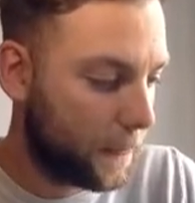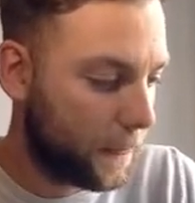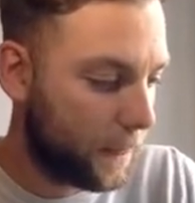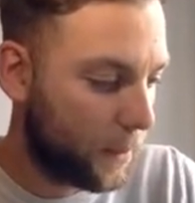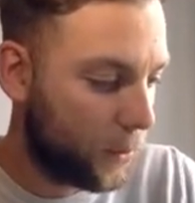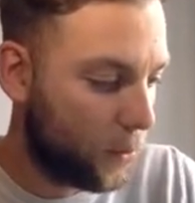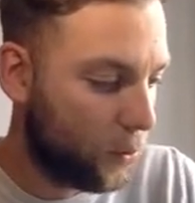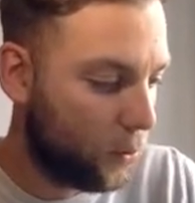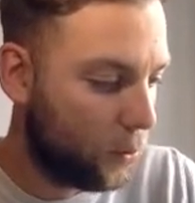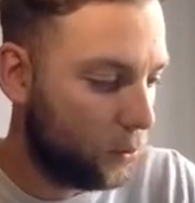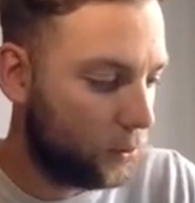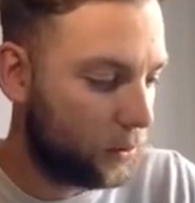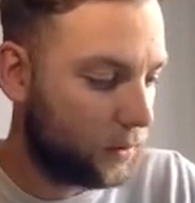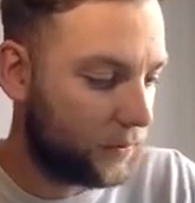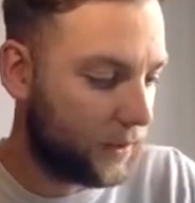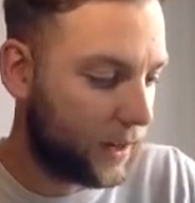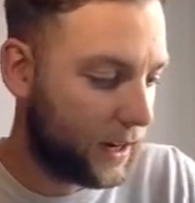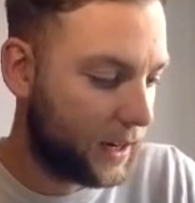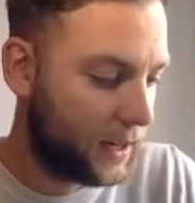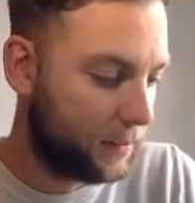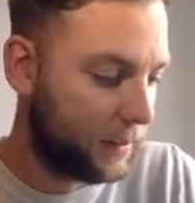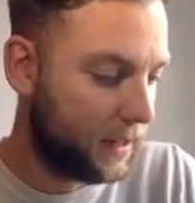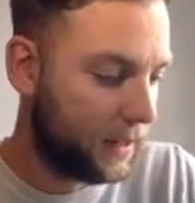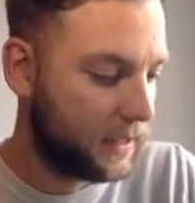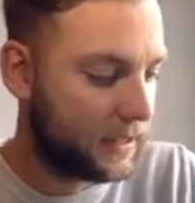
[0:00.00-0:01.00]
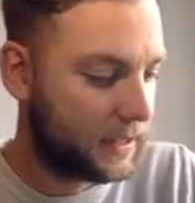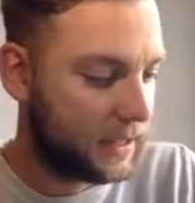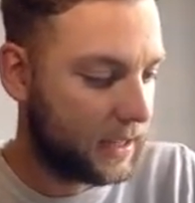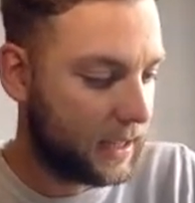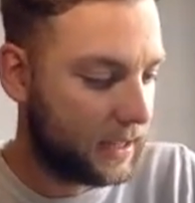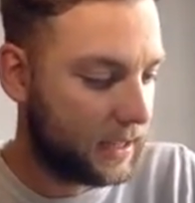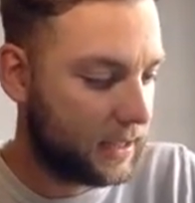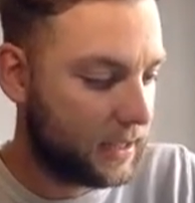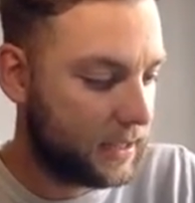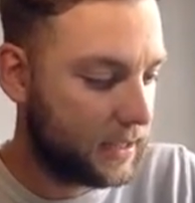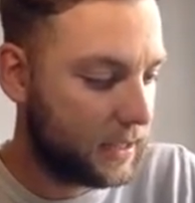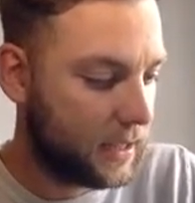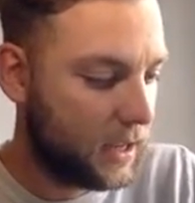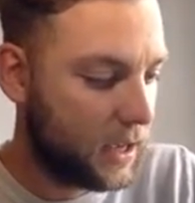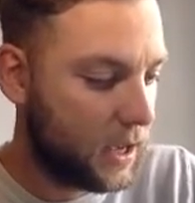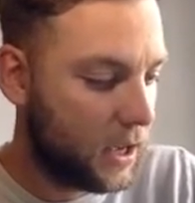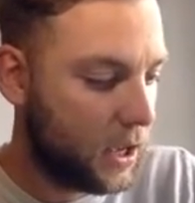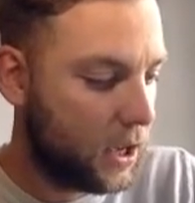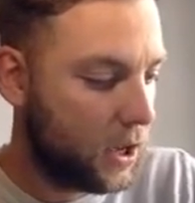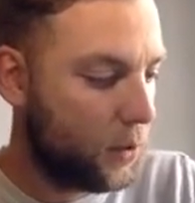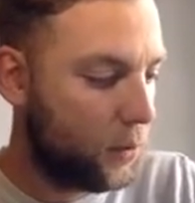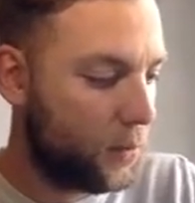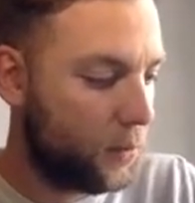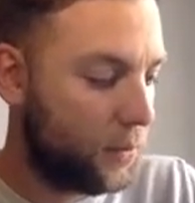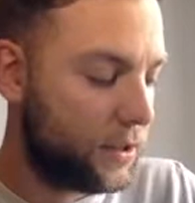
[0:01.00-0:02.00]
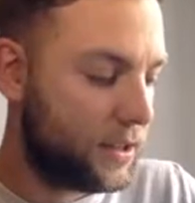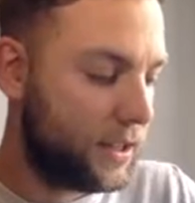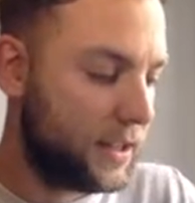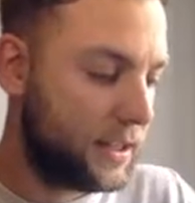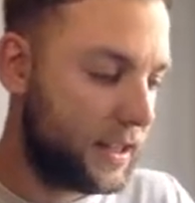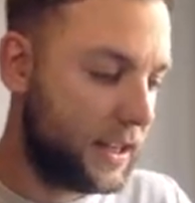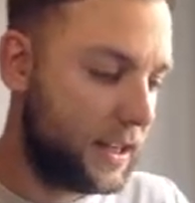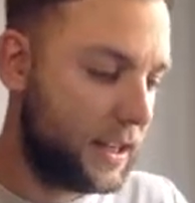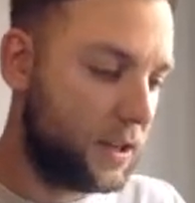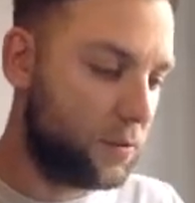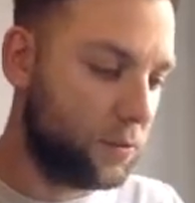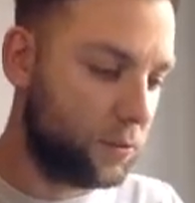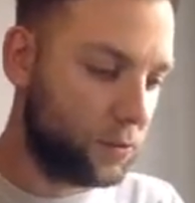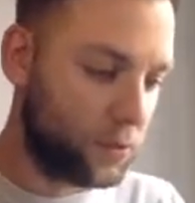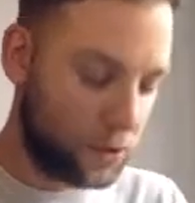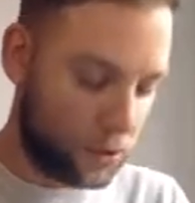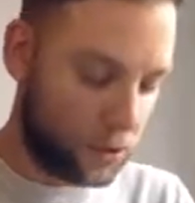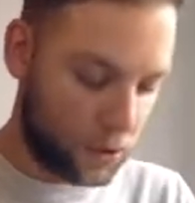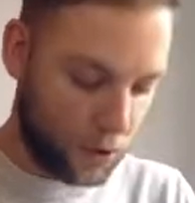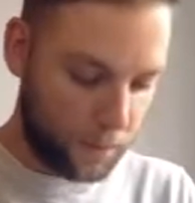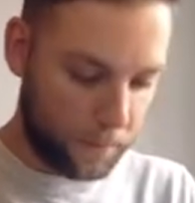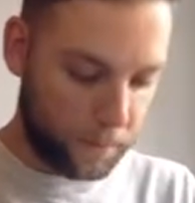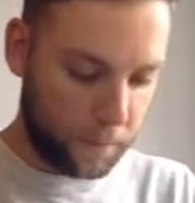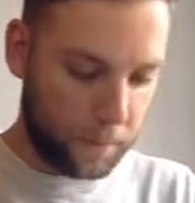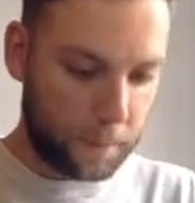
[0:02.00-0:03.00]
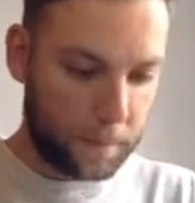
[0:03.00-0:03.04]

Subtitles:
All divided by 6. Which is equal to,